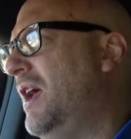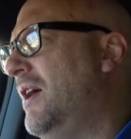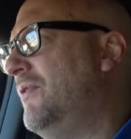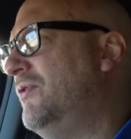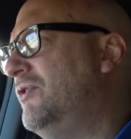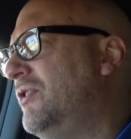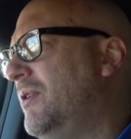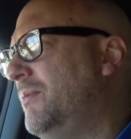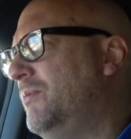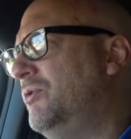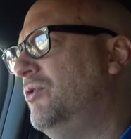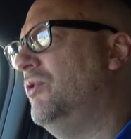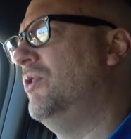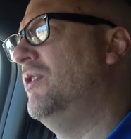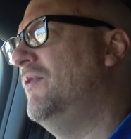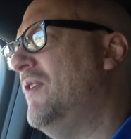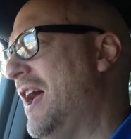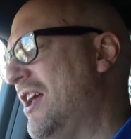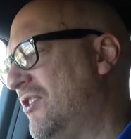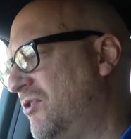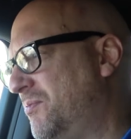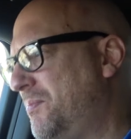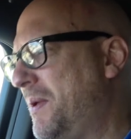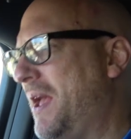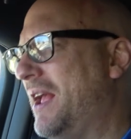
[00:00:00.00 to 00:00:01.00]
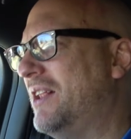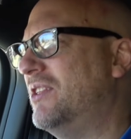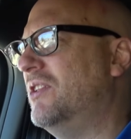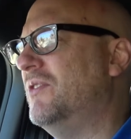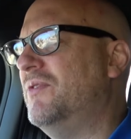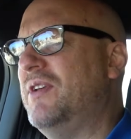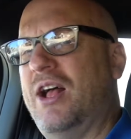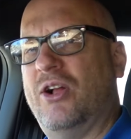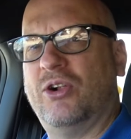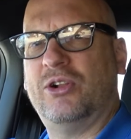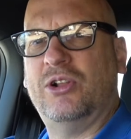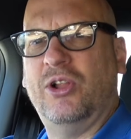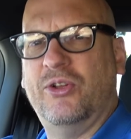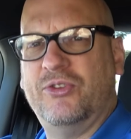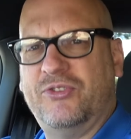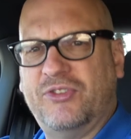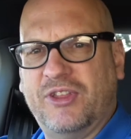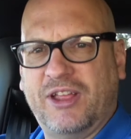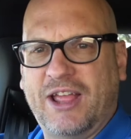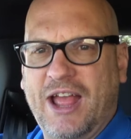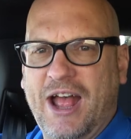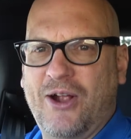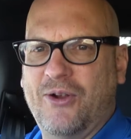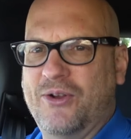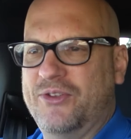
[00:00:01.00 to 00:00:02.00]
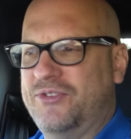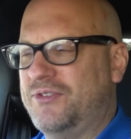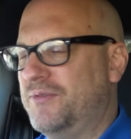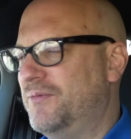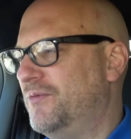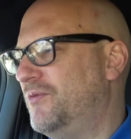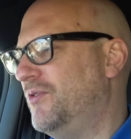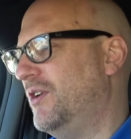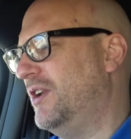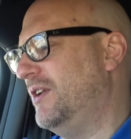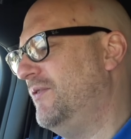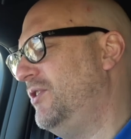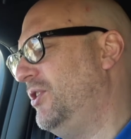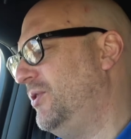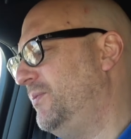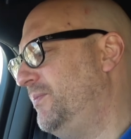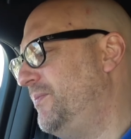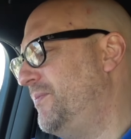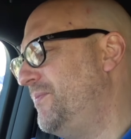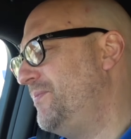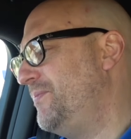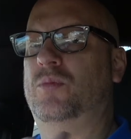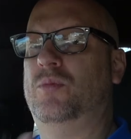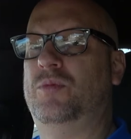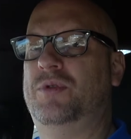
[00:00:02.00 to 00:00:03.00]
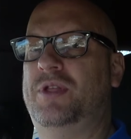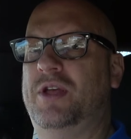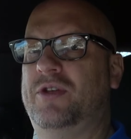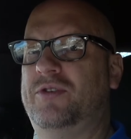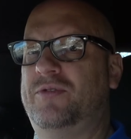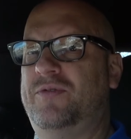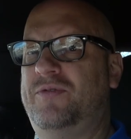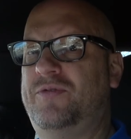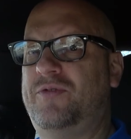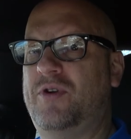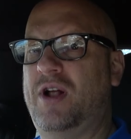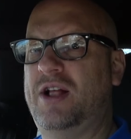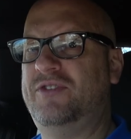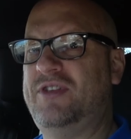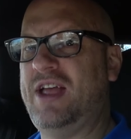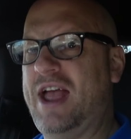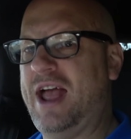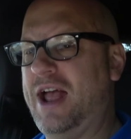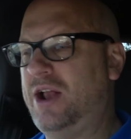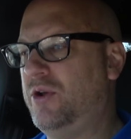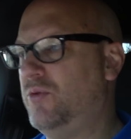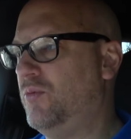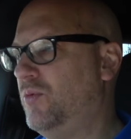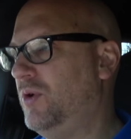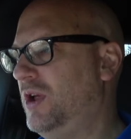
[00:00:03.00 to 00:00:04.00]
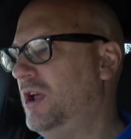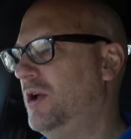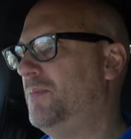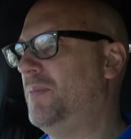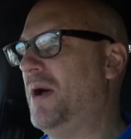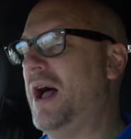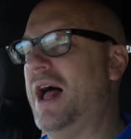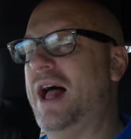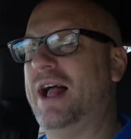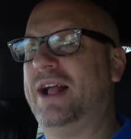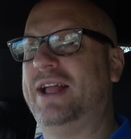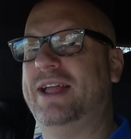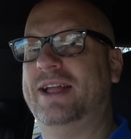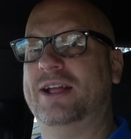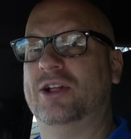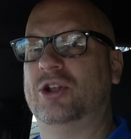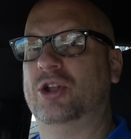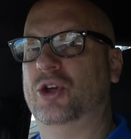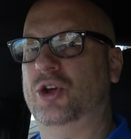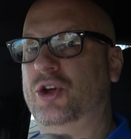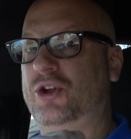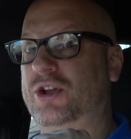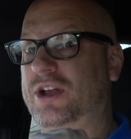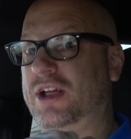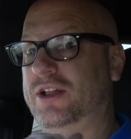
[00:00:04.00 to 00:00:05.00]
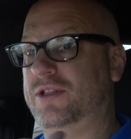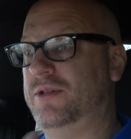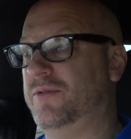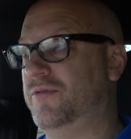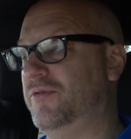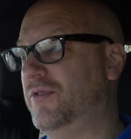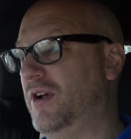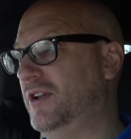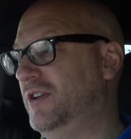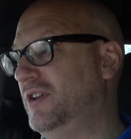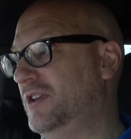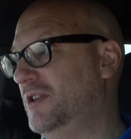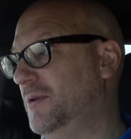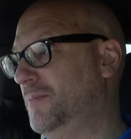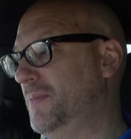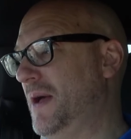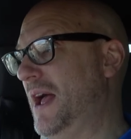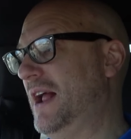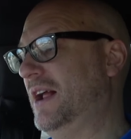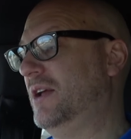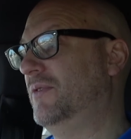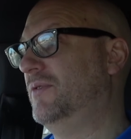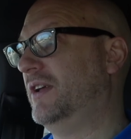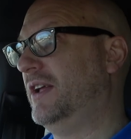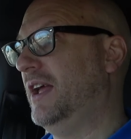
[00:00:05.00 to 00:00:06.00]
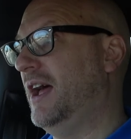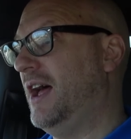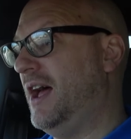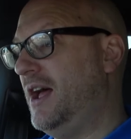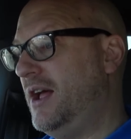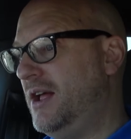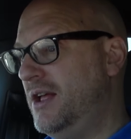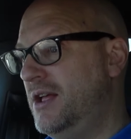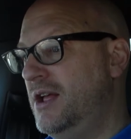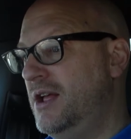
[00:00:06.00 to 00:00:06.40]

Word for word: have some sort of aspect of how close the car is in front of you. There's front and rear parking alert at the front and the back of the car,